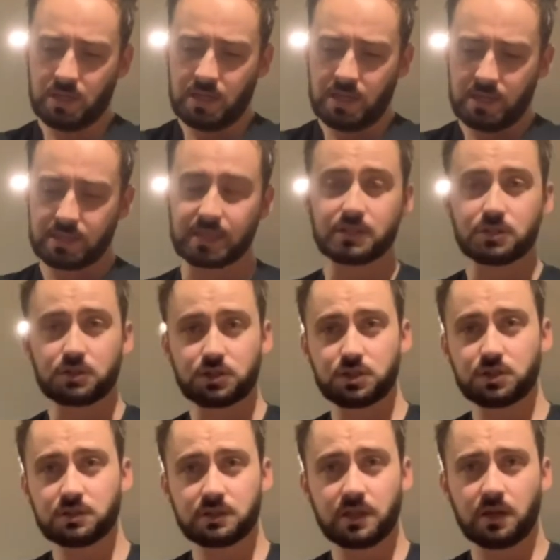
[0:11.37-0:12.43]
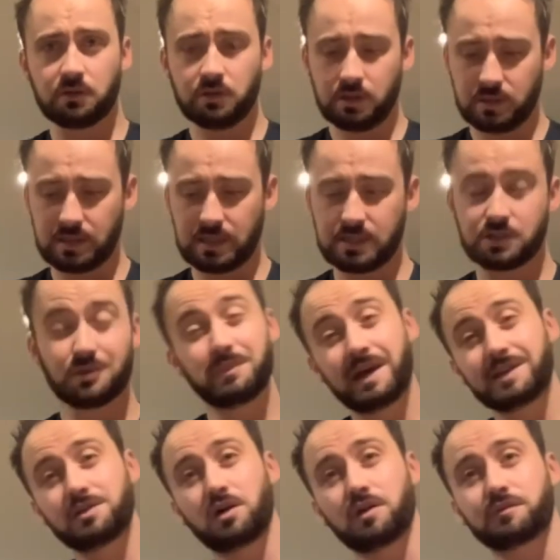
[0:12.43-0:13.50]
things you should know, things you may
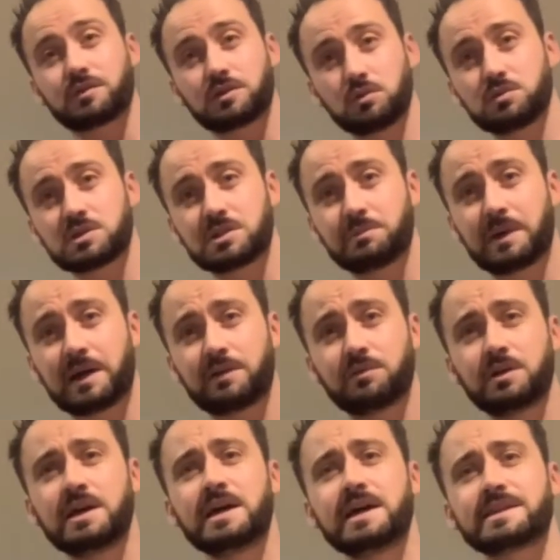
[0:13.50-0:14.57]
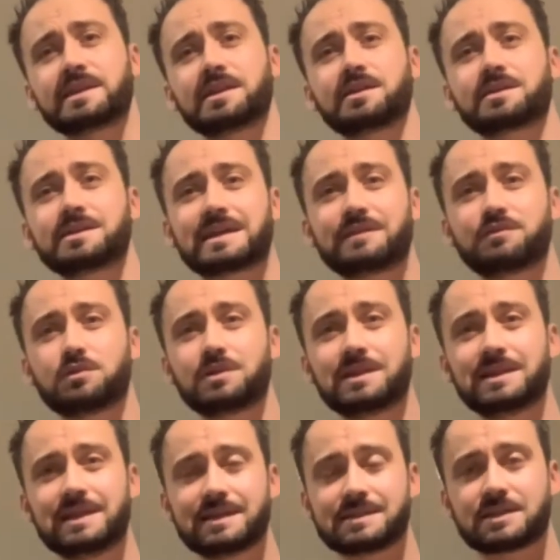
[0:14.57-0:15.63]
not have thought about. Then I'm going to give you a
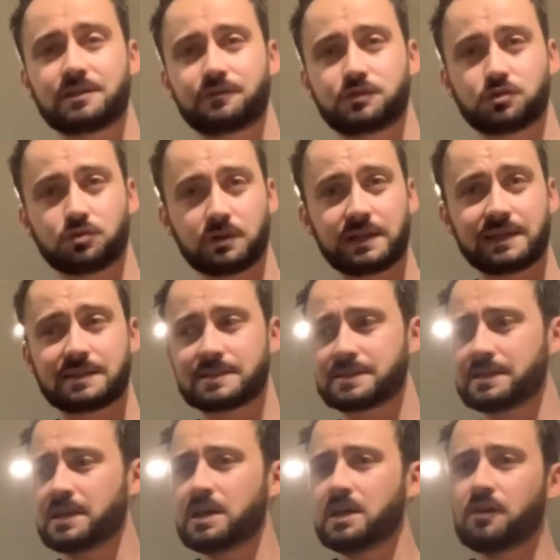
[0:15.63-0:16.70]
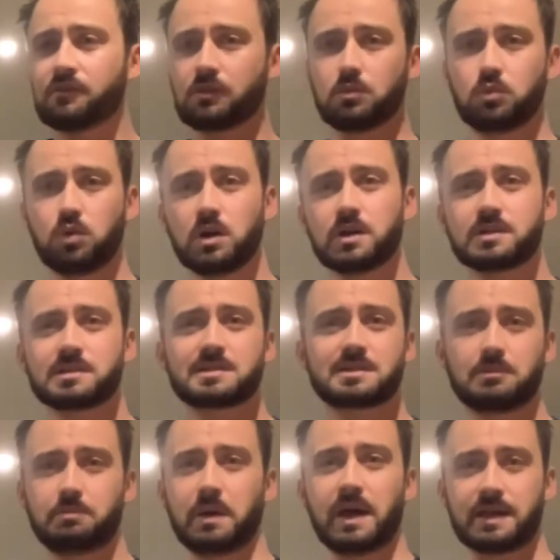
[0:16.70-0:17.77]
list of drinks from worst to
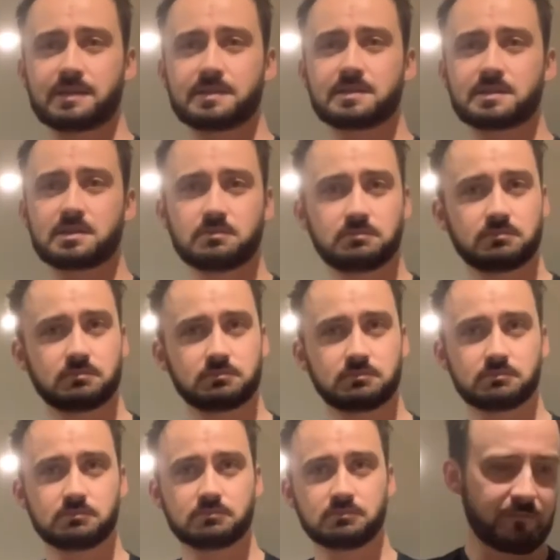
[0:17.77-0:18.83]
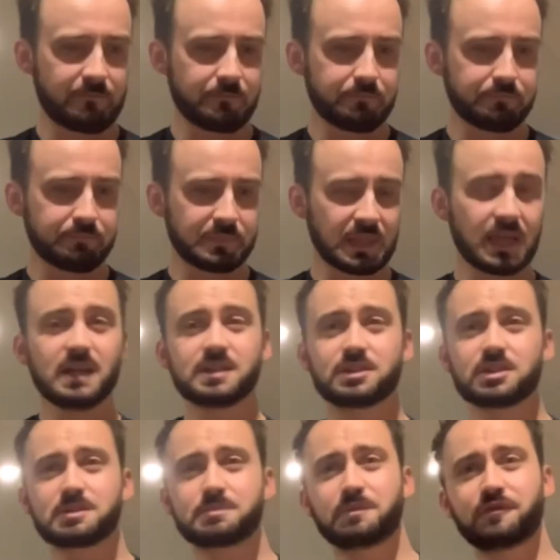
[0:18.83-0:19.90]
best.
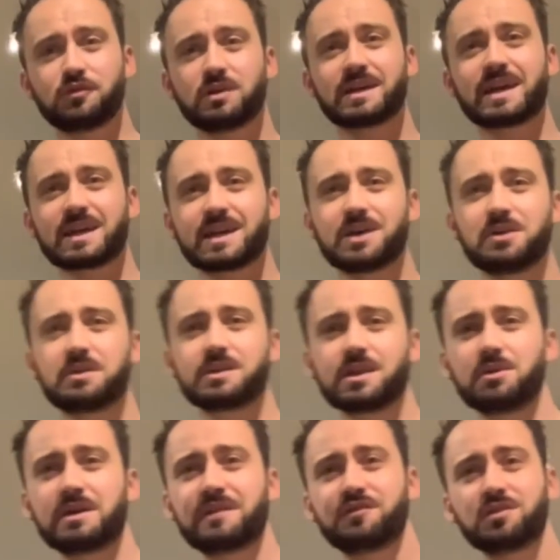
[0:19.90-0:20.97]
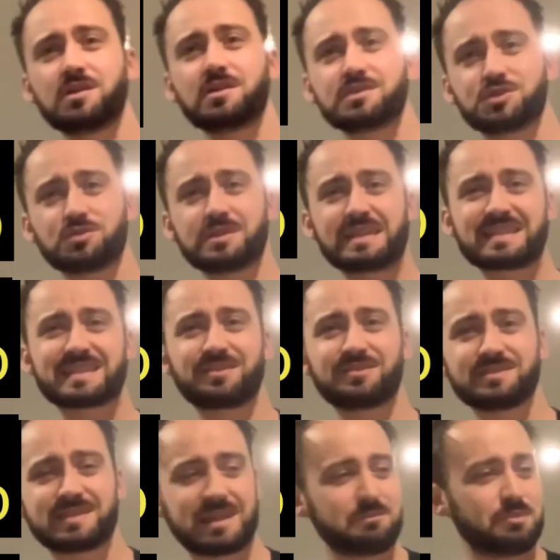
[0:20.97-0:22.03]
Just before I get going though, if you are enjoying this
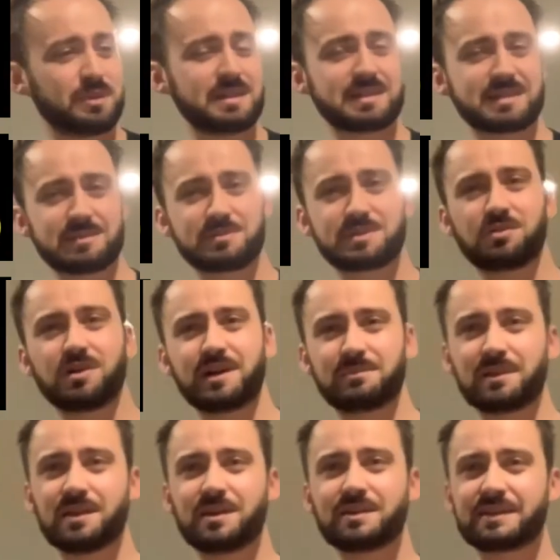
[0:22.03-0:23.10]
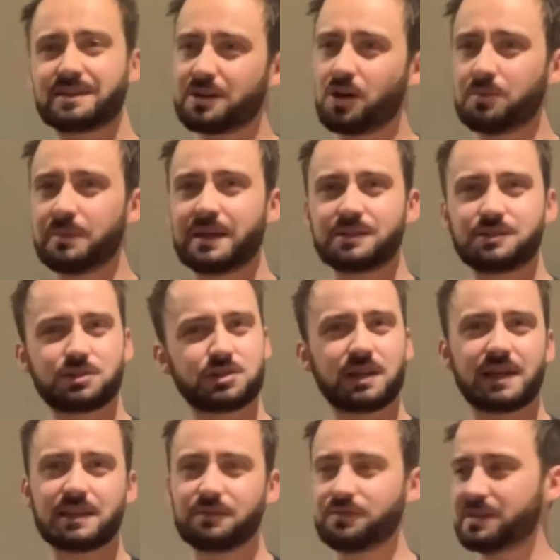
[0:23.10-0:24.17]
content, please subscribe, like, comment,
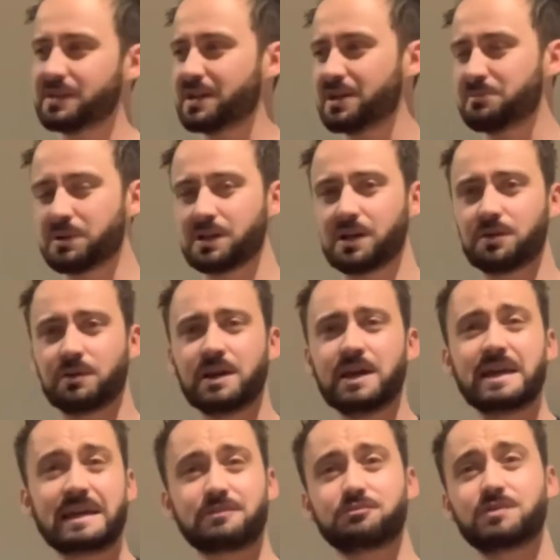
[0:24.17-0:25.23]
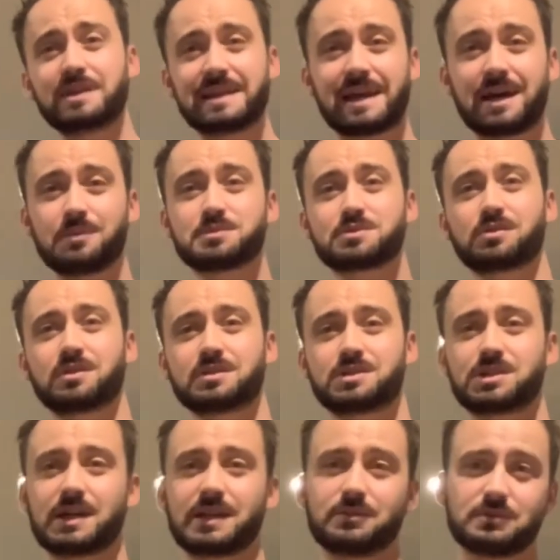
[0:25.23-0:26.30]
share the video below. It really helps grow the
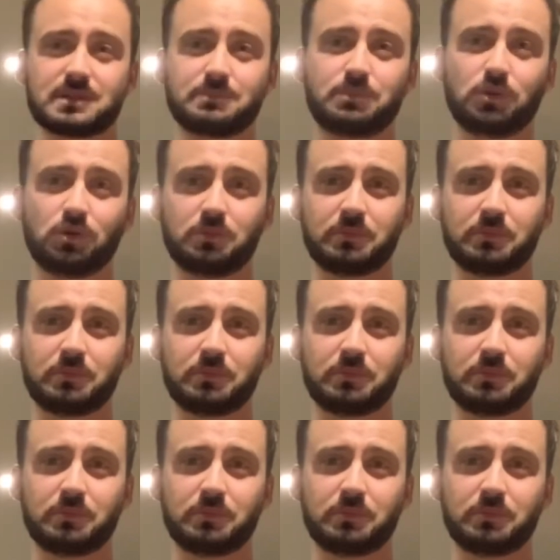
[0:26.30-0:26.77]
channel and support